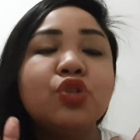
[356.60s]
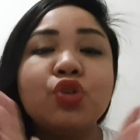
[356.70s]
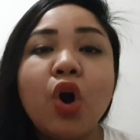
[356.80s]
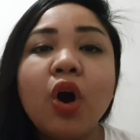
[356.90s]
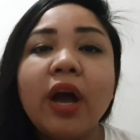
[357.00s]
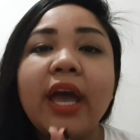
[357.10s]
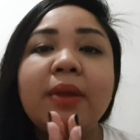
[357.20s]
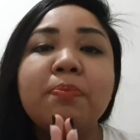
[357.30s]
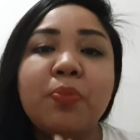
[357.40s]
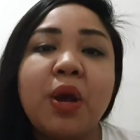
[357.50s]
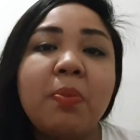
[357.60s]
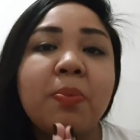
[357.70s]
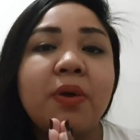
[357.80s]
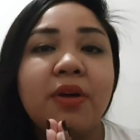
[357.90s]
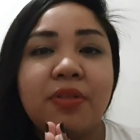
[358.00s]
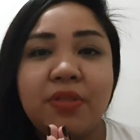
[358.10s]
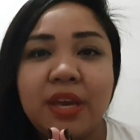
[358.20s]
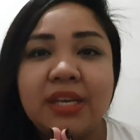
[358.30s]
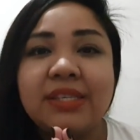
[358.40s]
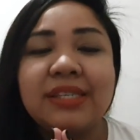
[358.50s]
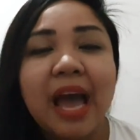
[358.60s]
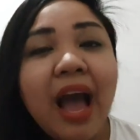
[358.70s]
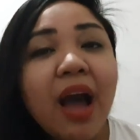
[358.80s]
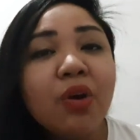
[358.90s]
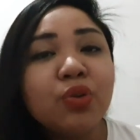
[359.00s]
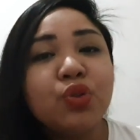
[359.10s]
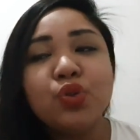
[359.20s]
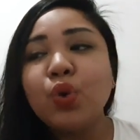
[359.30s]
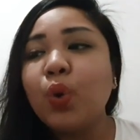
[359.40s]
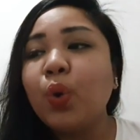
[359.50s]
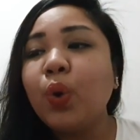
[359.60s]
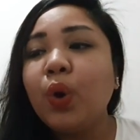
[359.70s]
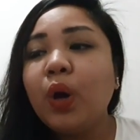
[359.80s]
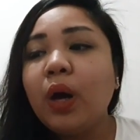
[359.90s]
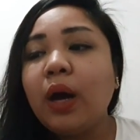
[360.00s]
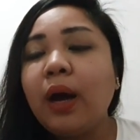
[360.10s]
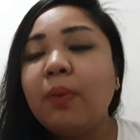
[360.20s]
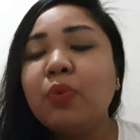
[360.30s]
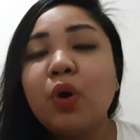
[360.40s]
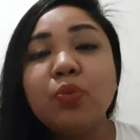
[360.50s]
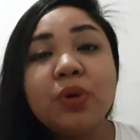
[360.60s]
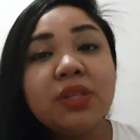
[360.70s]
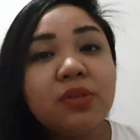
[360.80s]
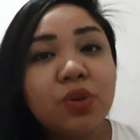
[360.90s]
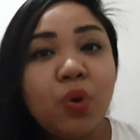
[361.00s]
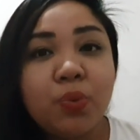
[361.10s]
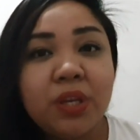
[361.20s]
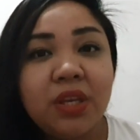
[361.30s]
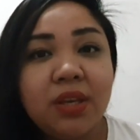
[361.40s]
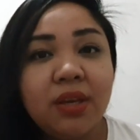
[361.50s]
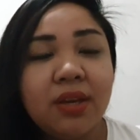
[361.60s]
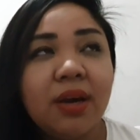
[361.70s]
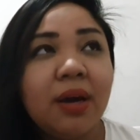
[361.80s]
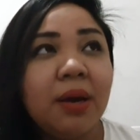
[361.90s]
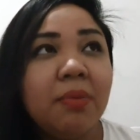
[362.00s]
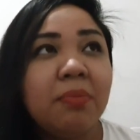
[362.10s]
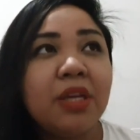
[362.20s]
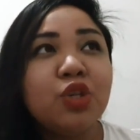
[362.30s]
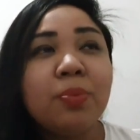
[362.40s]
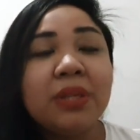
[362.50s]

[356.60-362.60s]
Talk and prep things out. So, with Zoe, medyo